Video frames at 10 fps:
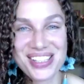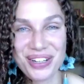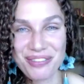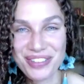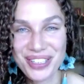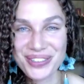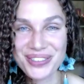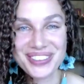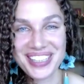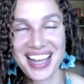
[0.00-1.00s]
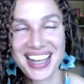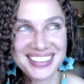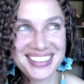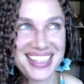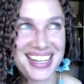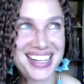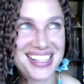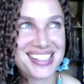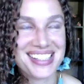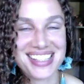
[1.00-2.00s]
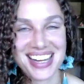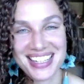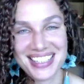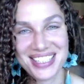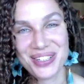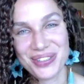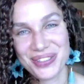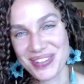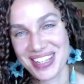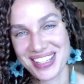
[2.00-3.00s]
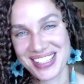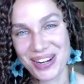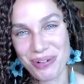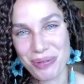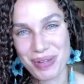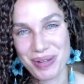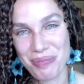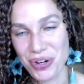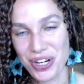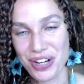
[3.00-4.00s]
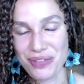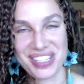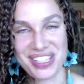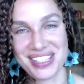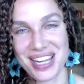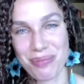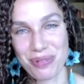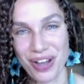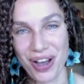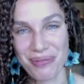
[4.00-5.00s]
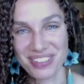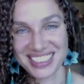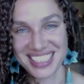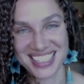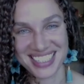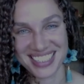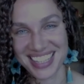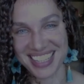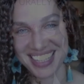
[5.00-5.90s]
So if you liked this, stay tuned because there will be more of these type of conversations.